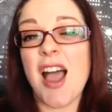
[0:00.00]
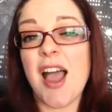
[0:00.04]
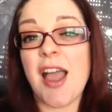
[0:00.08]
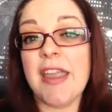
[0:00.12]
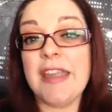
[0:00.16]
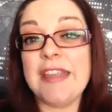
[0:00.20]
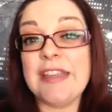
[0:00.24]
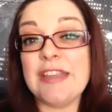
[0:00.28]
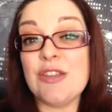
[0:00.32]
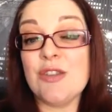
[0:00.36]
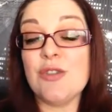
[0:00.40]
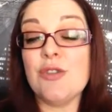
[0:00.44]

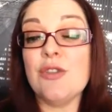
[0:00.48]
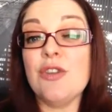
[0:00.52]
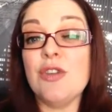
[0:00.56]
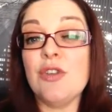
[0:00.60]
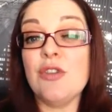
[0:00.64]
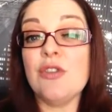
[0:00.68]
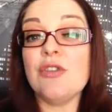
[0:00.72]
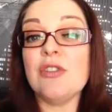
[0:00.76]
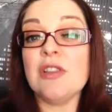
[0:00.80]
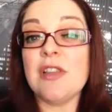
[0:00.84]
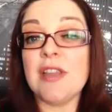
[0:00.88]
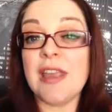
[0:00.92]
I do
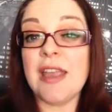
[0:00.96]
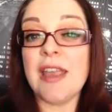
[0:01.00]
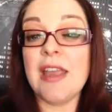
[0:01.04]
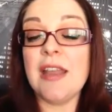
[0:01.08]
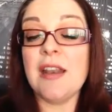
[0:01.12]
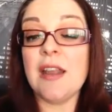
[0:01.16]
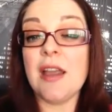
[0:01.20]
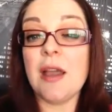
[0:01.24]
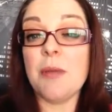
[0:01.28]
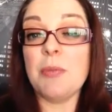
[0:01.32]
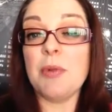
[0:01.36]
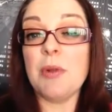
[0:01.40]
usually
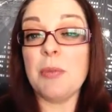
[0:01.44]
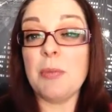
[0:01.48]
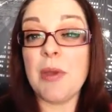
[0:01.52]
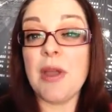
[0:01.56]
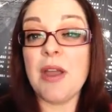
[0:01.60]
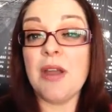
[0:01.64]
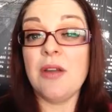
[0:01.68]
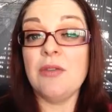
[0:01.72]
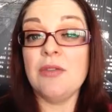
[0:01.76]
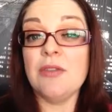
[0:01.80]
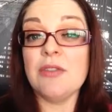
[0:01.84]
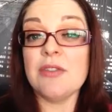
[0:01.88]
gain a couple of
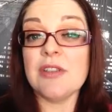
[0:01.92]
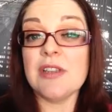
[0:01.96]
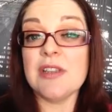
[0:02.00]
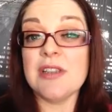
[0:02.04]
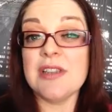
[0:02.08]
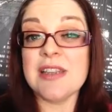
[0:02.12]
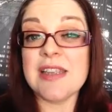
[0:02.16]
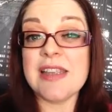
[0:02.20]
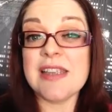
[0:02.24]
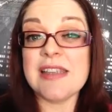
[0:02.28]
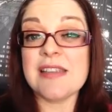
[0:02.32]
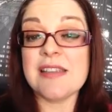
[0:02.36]
pounds
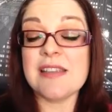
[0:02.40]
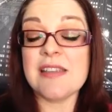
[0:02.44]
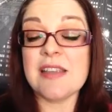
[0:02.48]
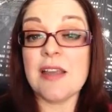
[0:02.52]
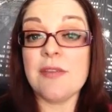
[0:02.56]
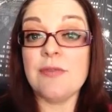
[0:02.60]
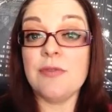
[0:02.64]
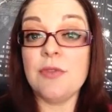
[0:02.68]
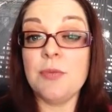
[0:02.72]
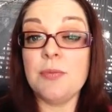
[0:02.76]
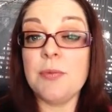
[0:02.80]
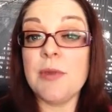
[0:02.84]
at least.
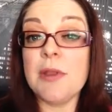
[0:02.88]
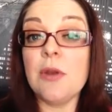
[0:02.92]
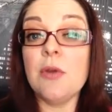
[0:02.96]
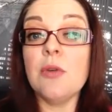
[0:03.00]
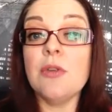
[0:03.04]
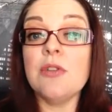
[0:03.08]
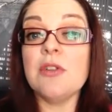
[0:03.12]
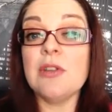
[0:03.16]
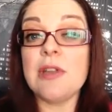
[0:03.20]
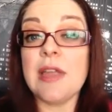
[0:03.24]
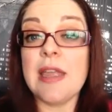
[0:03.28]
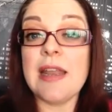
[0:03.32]
I've been
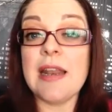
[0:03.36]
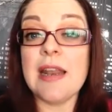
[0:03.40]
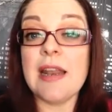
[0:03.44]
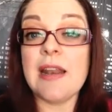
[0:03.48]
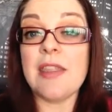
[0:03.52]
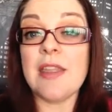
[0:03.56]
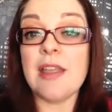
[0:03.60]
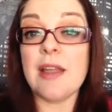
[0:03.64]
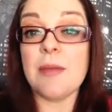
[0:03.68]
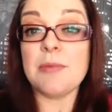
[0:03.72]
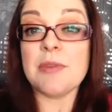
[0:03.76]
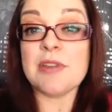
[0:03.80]
known to gain
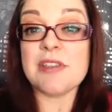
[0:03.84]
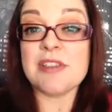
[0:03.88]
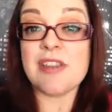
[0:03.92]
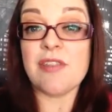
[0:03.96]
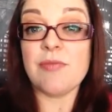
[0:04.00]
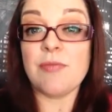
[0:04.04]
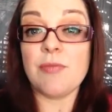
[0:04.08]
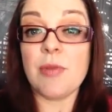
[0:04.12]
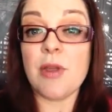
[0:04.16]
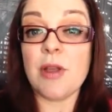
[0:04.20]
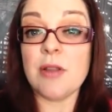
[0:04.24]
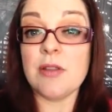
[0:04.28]
anything up to
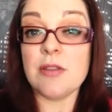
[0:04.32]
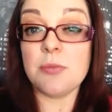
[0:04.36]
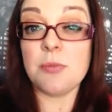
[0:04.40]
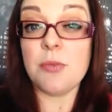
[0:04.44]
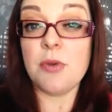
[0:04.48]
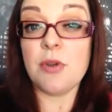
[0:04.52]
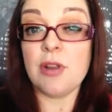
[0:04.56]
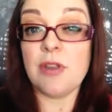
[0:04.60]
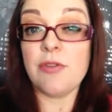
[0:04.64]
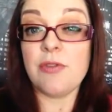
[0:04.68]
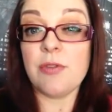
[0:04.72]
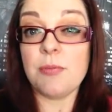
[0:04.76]
7 pounds
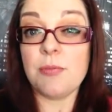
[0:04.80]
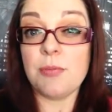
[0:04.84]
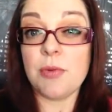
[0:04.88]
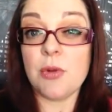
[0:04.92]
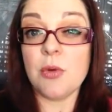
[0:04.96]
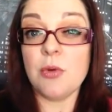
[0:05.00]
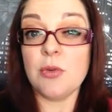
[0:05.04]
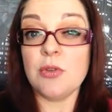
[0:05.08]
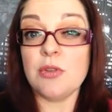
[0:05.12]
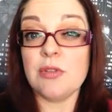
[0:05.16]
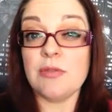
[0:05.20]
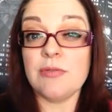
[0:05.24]
purely from
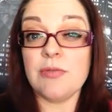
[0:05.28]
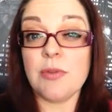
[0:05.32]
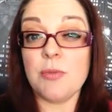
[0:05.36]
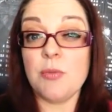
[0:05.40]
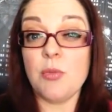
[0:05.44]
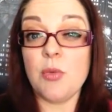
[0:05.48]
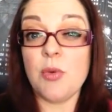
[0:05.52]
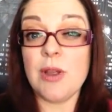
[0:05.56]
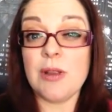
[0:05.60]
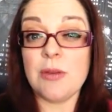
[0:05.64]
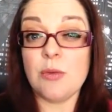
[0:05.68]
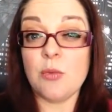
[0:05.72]
bloat,
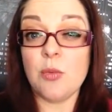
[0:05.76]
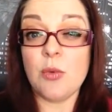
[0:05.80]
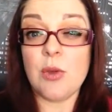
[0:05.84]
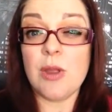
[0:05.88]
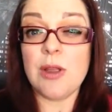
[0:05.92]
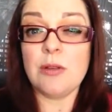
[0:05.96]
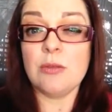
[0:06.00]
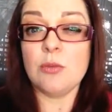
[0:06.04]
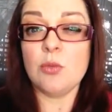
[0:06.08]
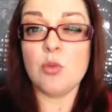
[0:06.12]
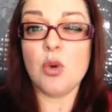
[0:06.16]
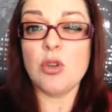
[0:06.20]
from
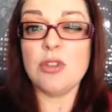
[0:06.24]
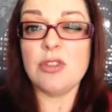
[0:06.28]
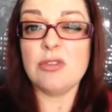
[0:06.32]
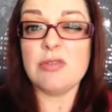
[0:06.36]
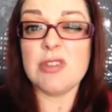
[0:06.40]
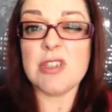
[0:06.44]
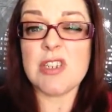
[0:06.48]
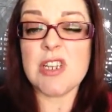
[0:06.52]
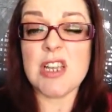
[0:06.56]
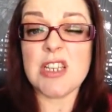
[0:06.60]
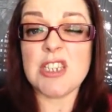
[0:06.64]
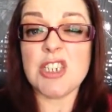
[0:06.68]

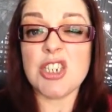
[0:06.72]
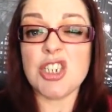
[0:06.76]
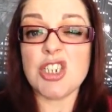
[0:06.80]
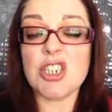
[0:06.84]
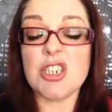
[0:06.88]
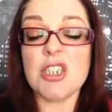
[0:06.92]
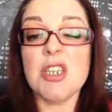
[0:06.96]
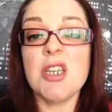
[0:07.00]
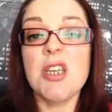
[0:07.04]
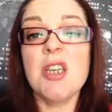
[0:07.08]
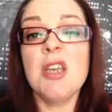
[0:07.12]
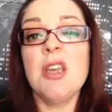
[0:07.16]
water
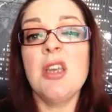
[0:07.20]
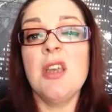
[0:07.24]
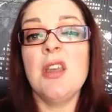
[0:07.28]
retention.